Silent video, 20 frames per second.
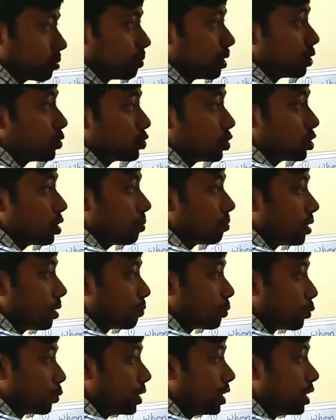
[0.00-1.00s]
velocity of the
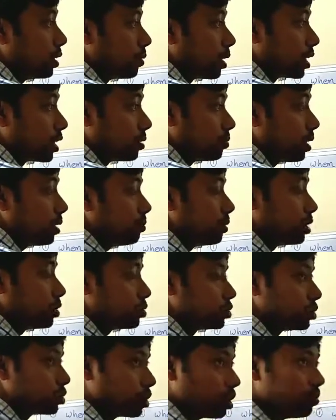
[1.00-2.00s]
fluid divided by
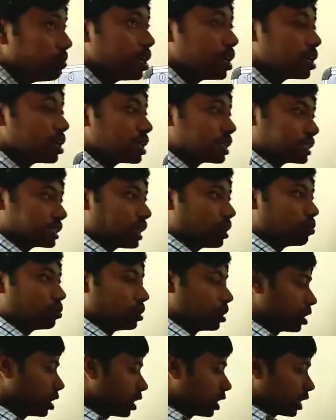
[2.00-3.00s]
velocity of sound.
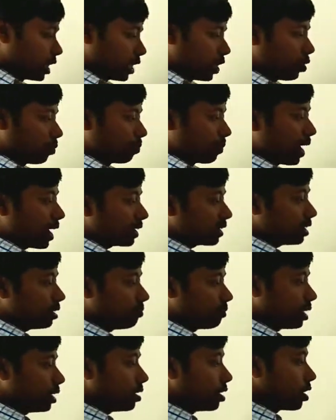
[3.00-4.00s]
Now Mach
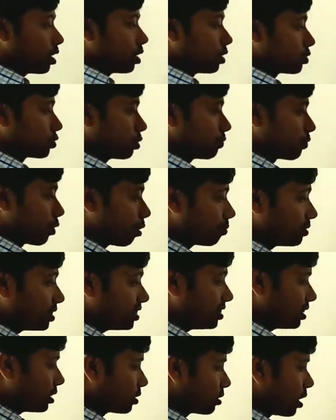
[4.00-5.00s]
number, so from
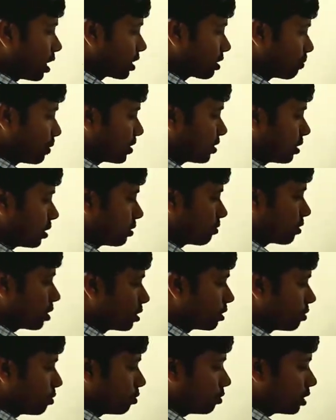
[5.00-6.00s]
this expression you
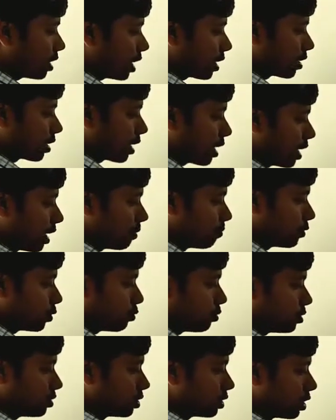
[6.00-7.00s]
can know that
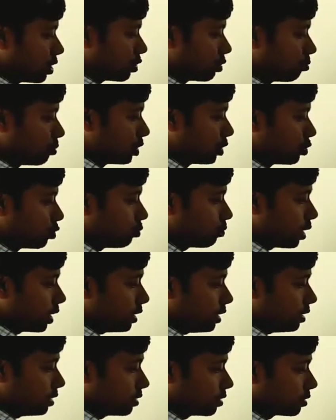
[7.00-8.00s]
M2 is equal to V2
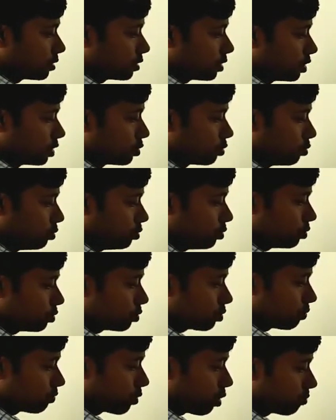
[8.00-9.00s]
by C2.
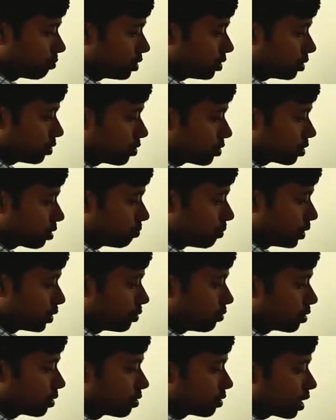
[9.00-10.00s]
So from this equation V2
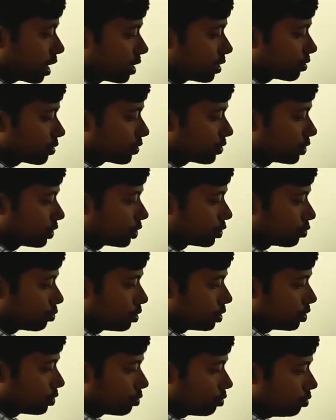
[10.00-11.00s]
you can write
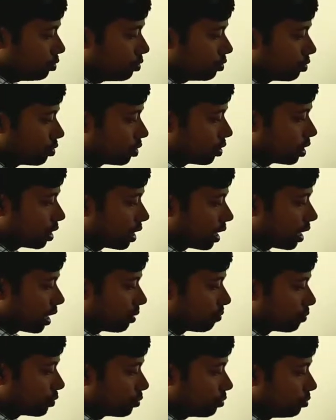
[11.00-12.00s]
C2 into
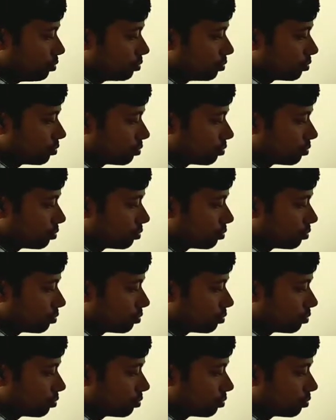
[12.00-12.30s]
M2,